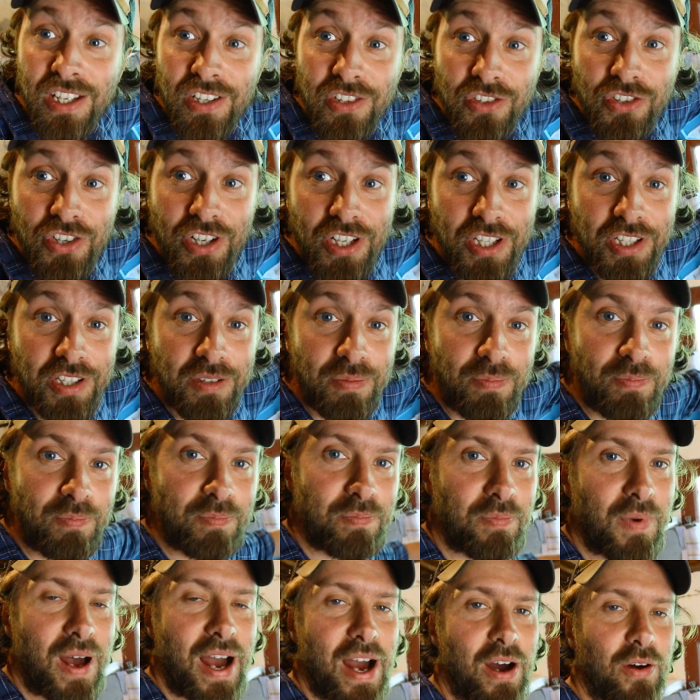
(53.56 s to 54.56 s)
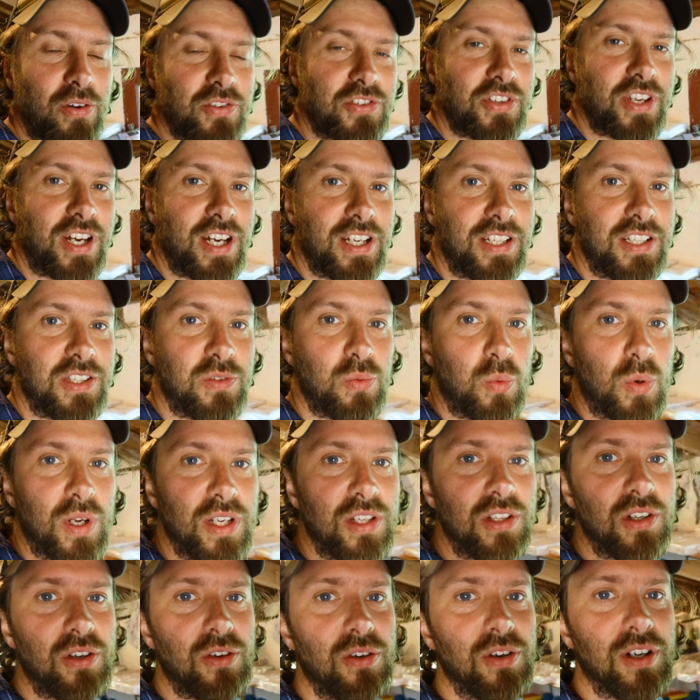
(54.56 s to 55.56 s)
just outside this
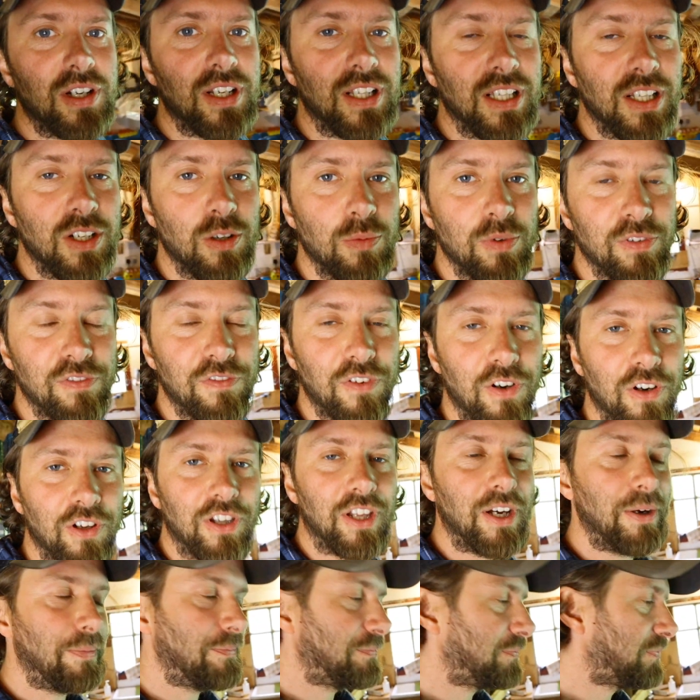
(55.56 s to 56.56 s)
window and a little bit further.